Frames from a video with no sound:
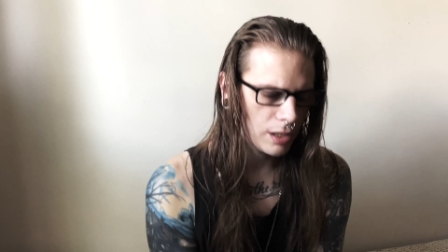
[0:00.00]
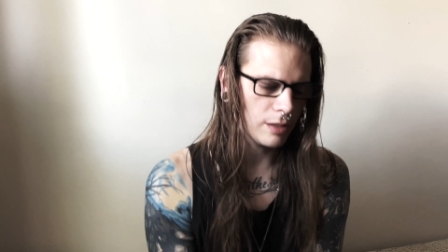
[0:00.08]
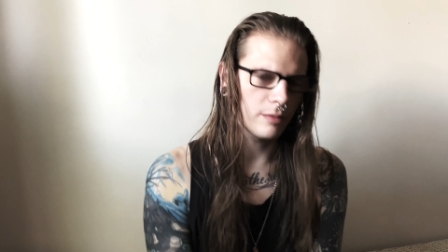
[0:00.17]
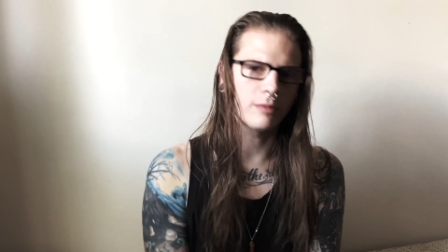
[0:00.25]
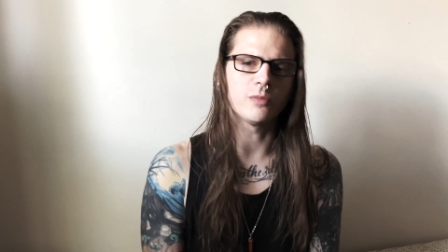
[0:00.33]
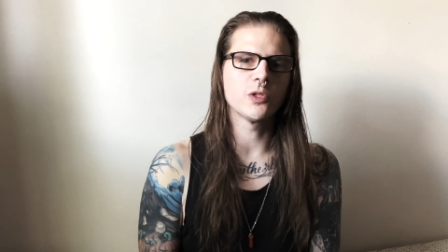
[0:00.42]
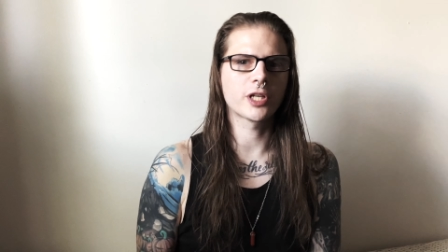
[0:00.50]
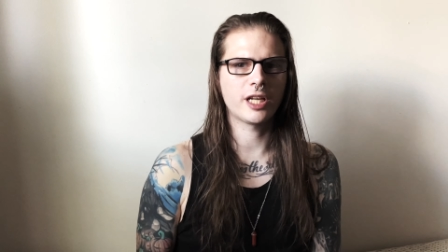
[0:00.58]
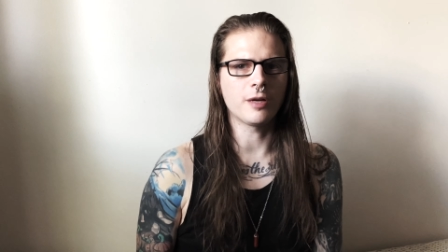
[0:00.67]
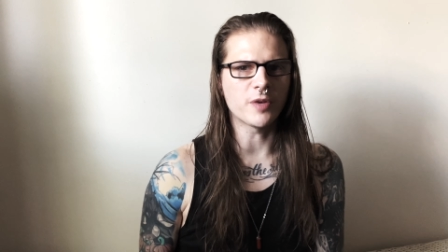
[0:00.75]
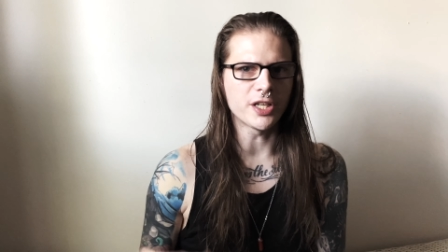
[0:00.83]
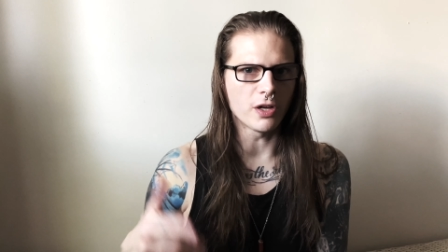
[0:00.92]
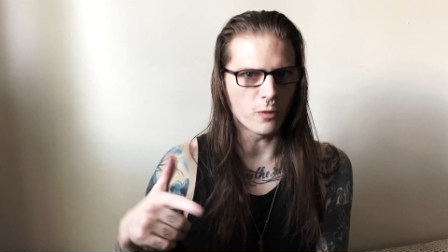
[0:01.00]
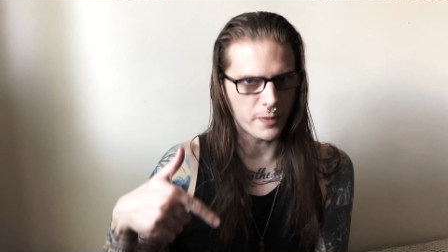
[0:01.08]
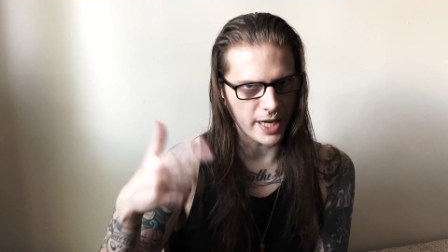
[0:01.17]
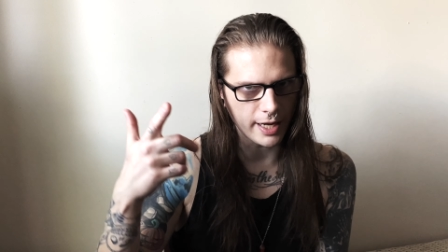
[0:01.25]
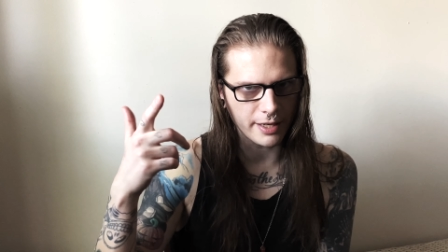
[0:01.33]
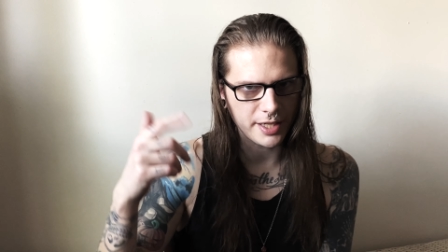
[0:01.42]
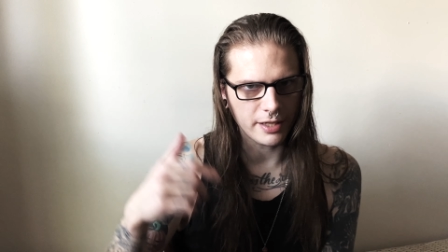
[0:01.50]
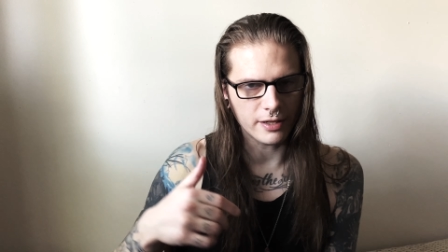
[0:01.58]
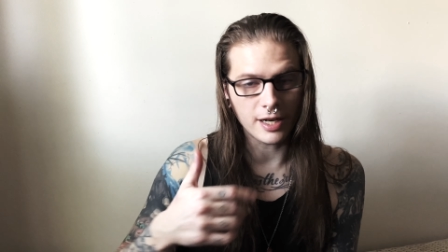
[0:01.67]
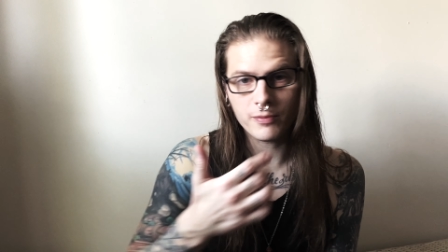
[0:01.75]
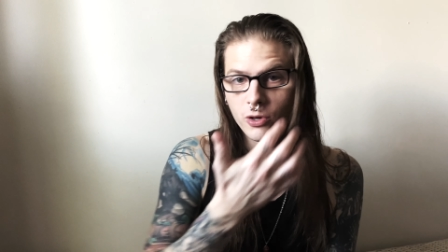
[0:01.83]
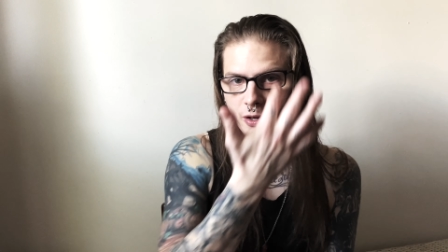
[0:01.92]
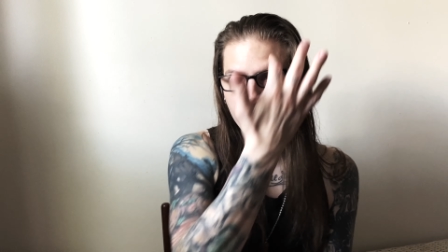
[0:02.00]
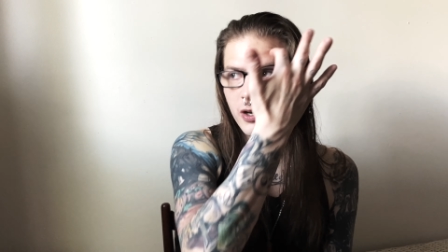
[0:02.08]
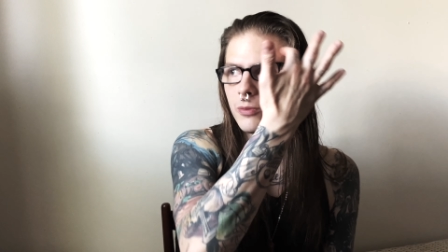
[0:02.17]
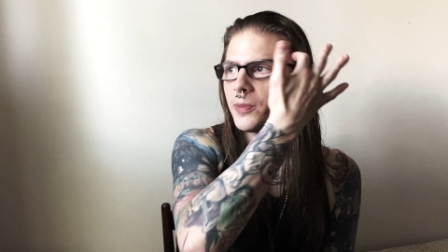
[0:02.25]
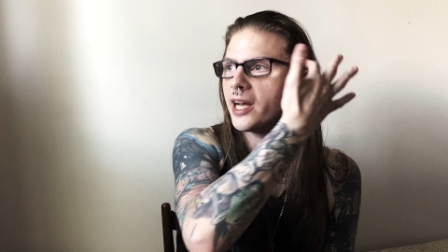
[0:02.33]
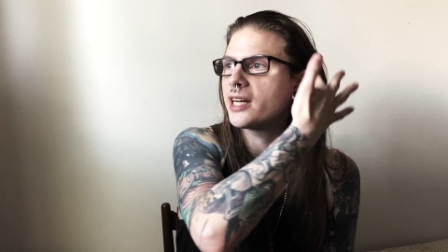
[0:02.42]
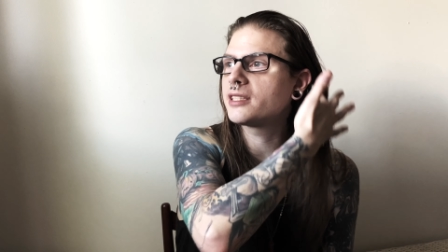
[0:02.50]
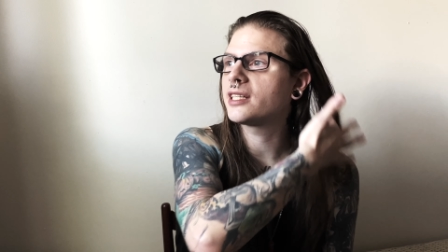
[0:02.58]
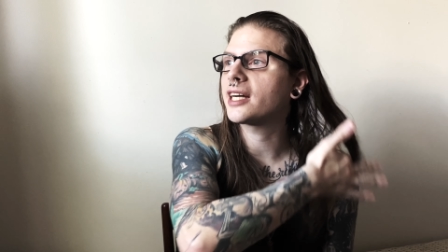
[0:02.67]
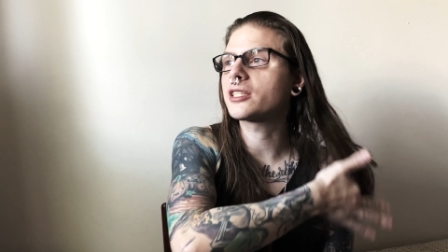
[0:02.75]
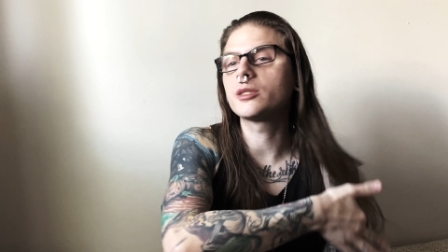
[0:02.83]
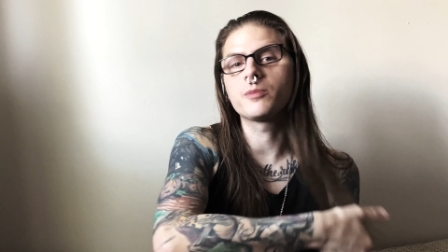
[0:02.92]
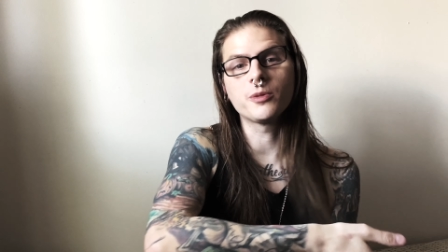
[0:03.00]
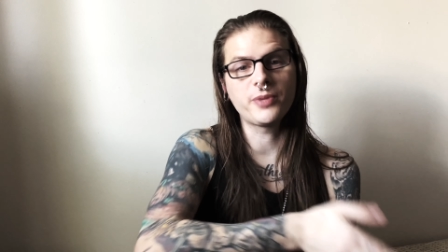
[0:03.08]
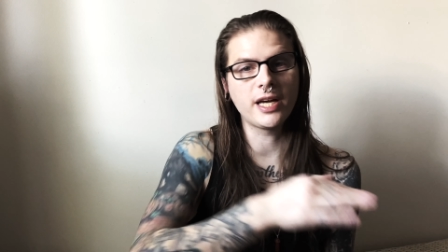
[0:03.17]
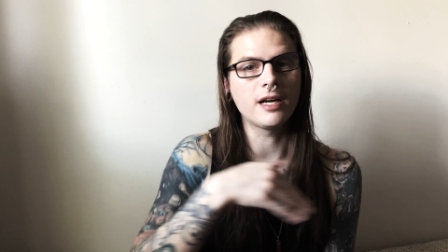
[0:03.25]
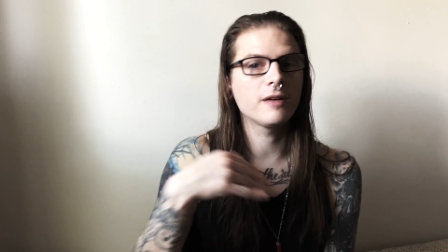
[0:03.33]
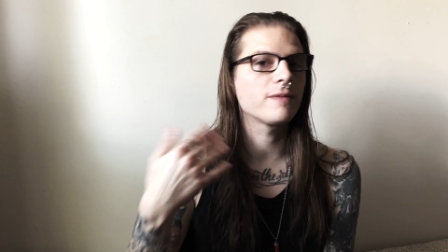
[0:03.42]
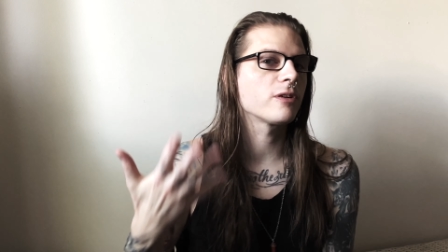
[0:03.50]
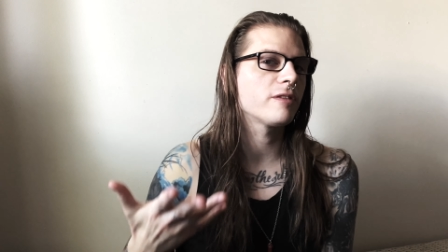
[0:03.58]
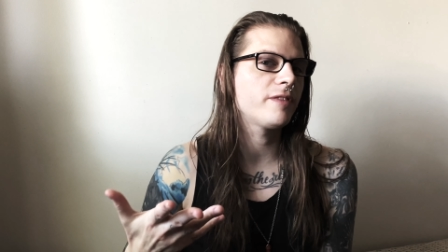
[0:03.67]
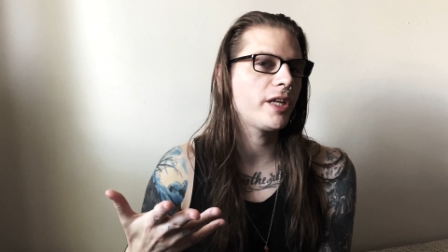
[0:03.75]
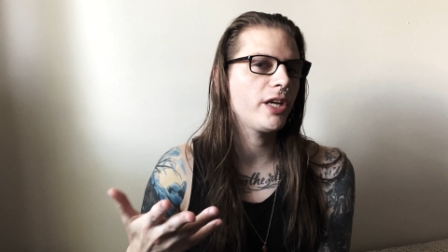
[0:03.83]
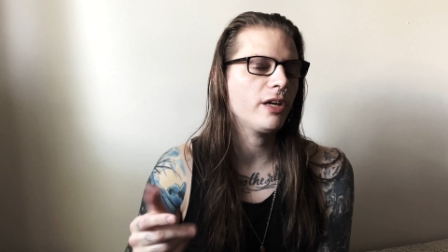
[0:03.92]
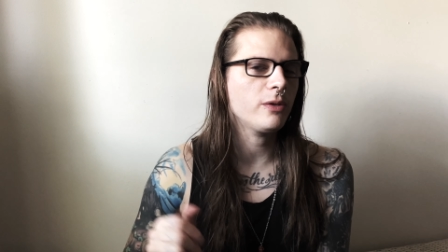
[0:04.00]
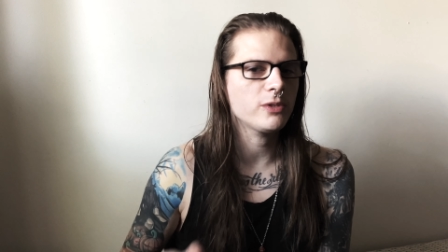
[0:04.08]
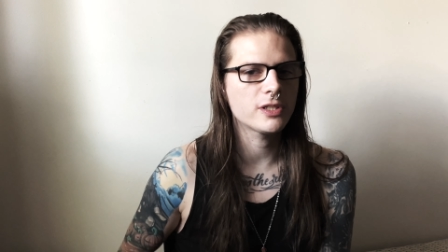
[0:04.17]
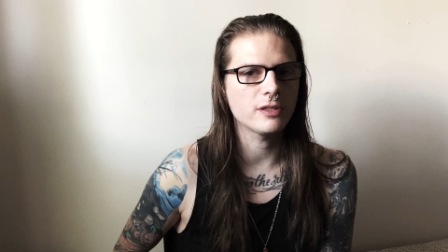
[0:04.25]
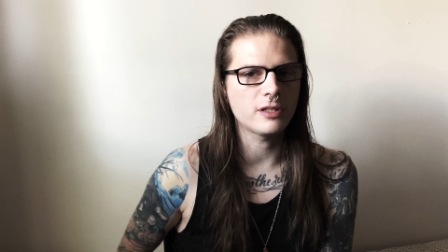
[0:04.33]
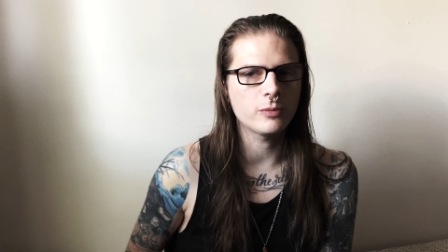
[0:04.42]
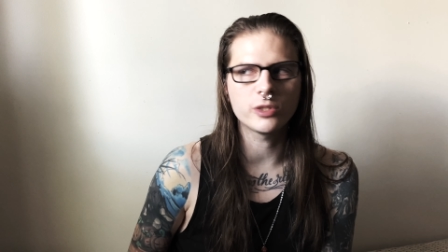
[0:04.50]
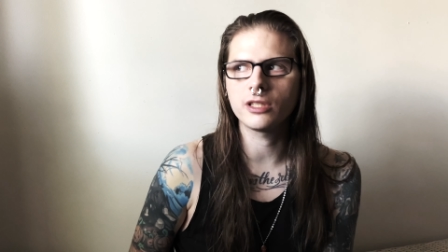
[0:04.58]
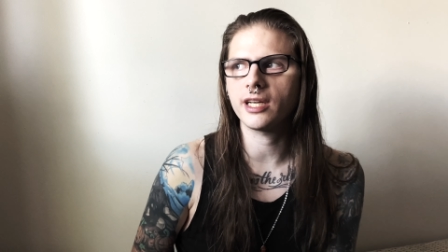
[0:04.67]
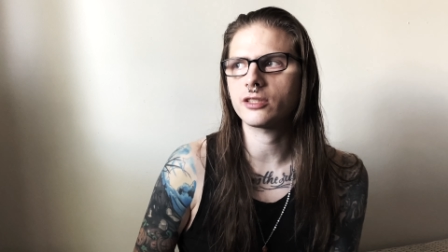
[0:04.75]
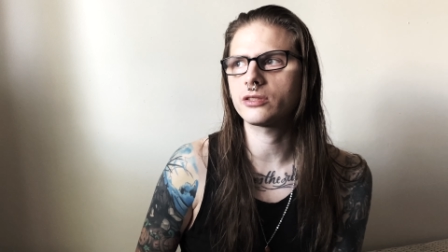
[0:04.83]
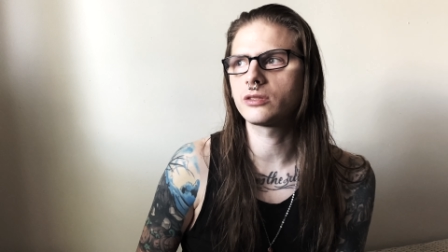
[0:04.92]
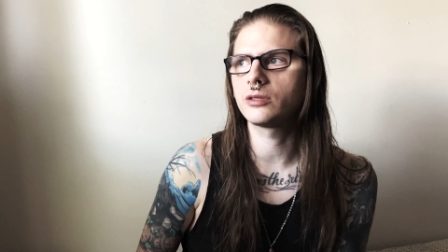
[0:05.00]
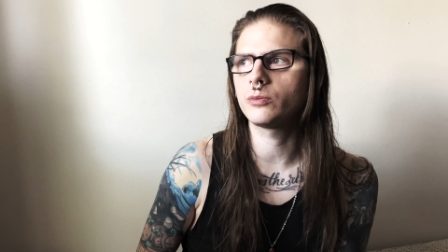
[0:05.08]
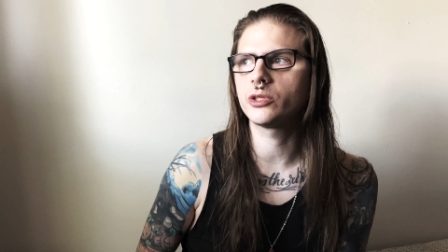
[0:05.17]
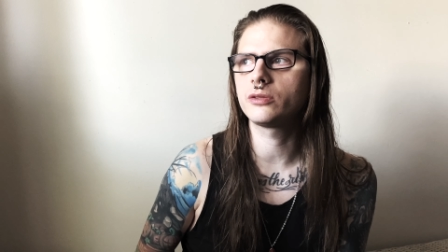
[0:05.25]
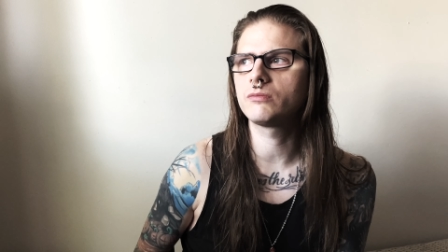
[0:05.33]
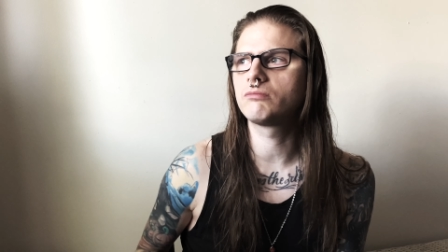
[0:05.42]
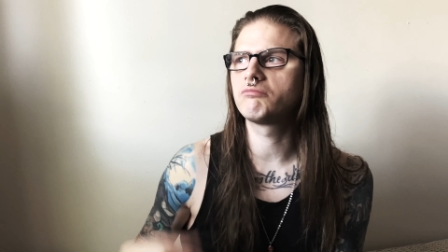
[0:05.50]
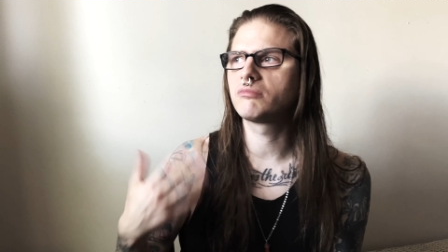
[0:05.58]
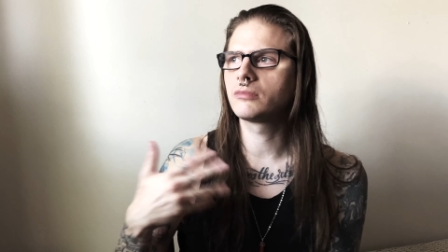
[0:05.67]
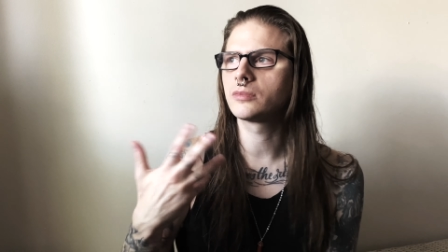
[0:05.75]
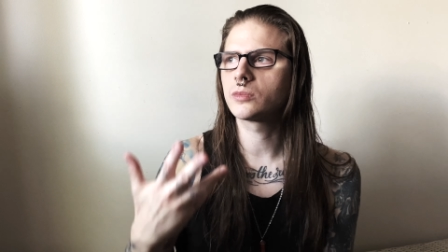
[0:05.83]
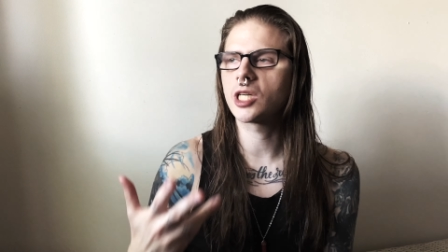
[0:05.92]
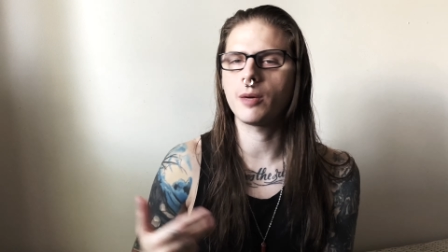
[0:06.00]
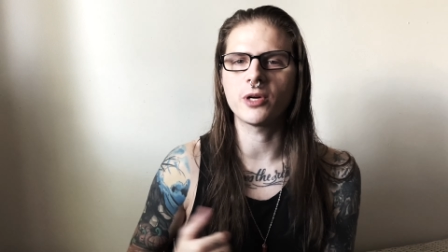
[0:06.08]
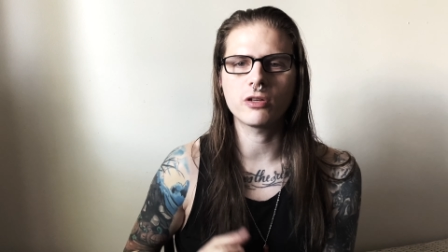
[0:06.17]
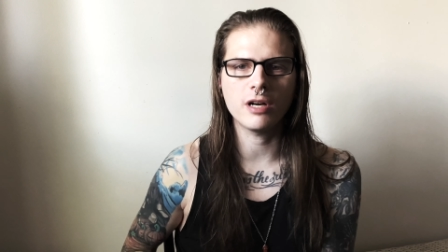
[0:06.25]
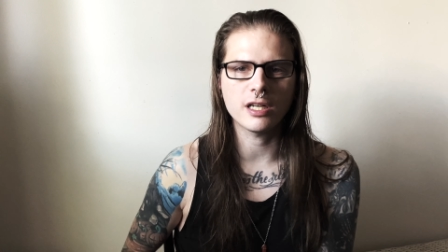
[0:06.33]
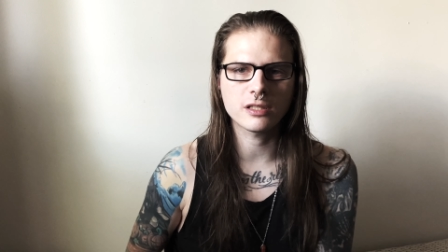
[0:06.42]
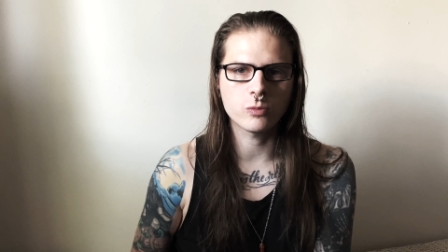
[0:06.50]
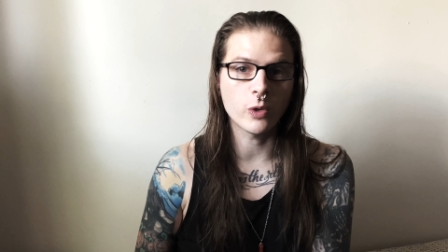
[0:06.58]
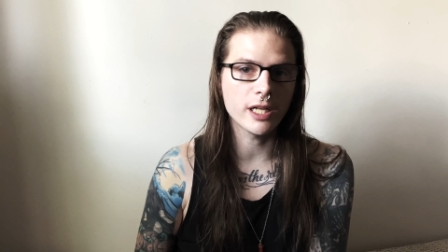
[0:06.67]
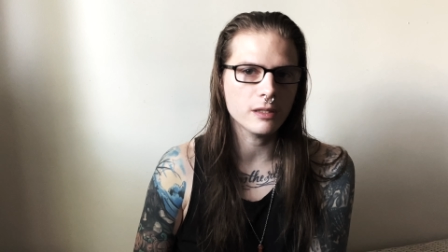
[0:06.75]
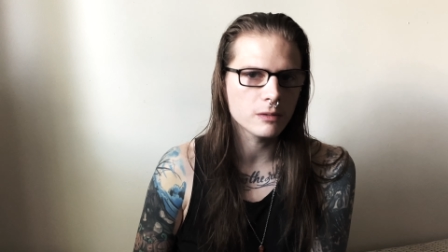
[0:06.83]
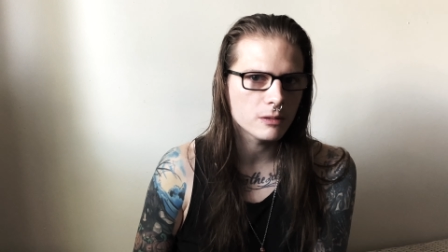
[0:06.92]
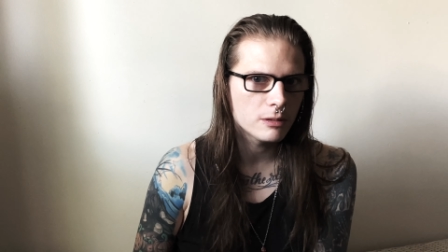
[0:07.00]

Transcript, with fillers: I'm looking at my notepad here. I wrote a notepad to actually prepare for a video so that it would come across well.